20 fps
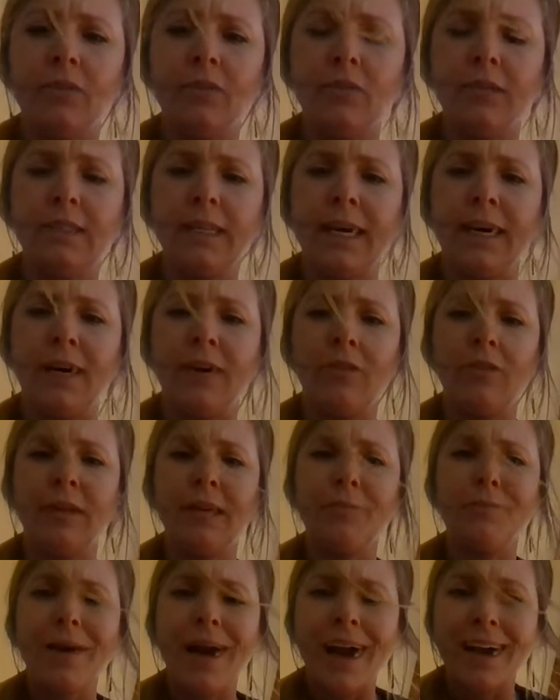
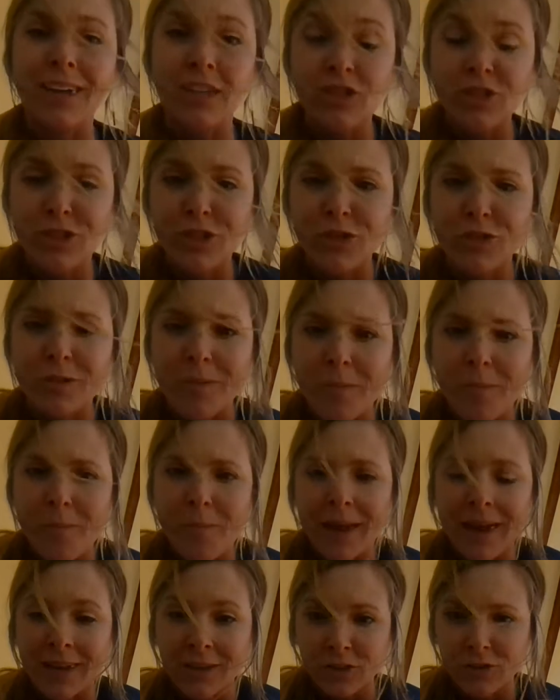down back into the
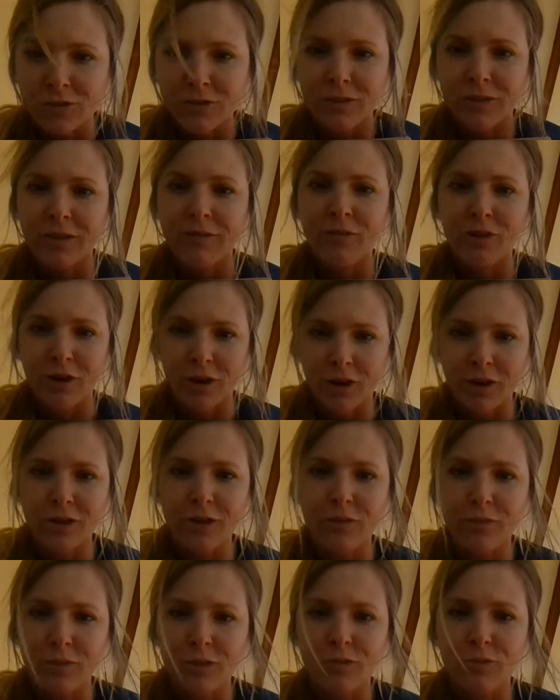mantle of
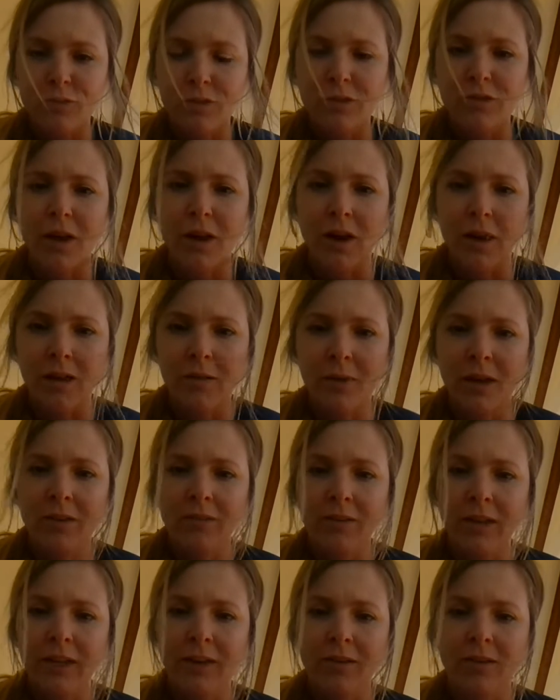Earth, which we'll talk about
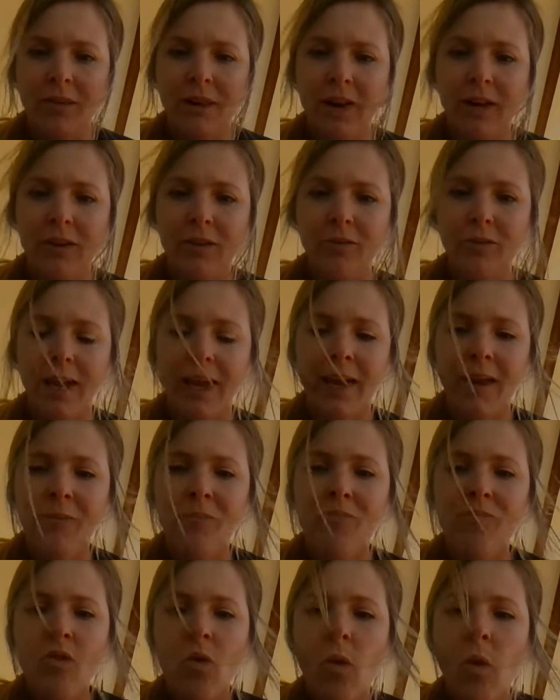later on, okay?
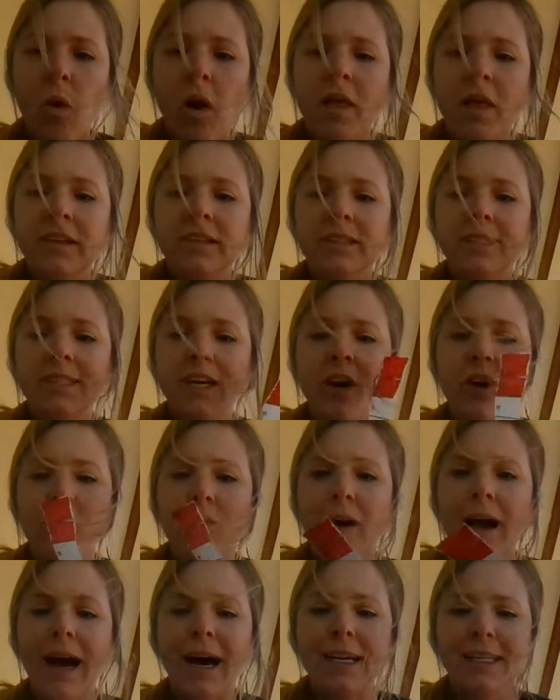
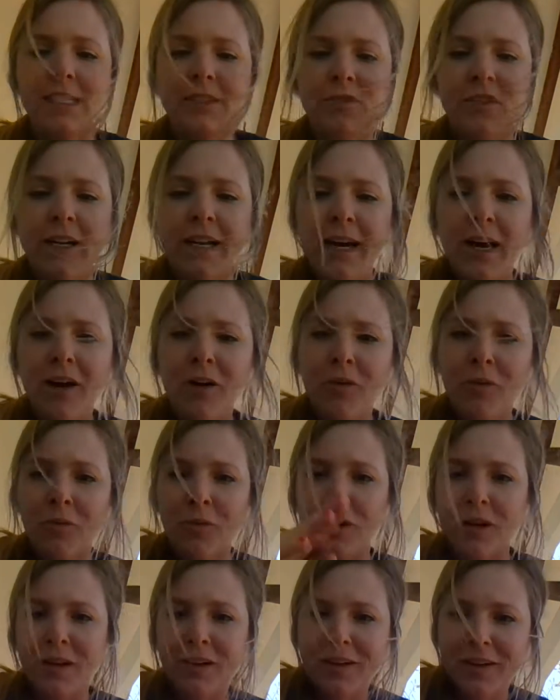So, as for now,
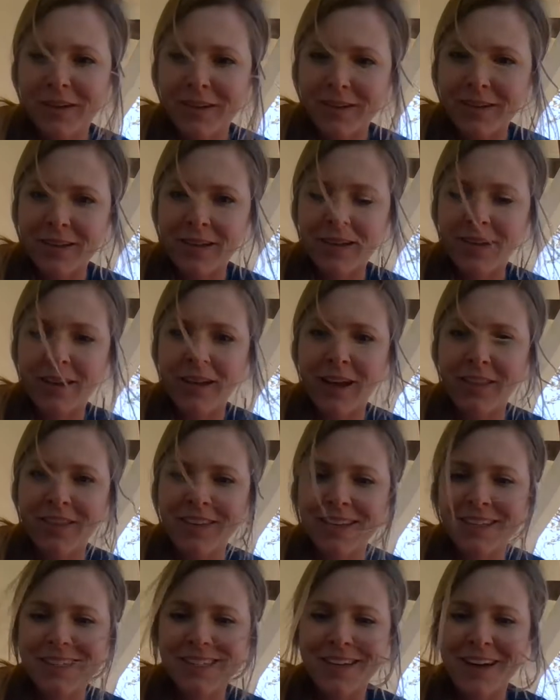we're going to cut
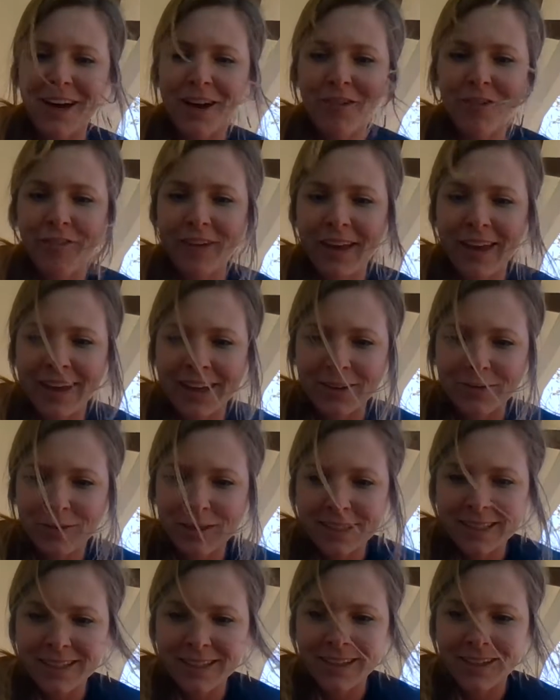this off, and we'll
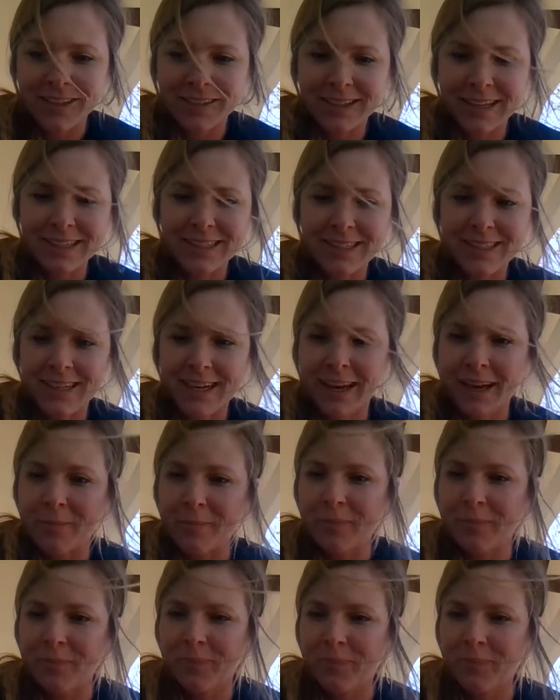see y'all next time.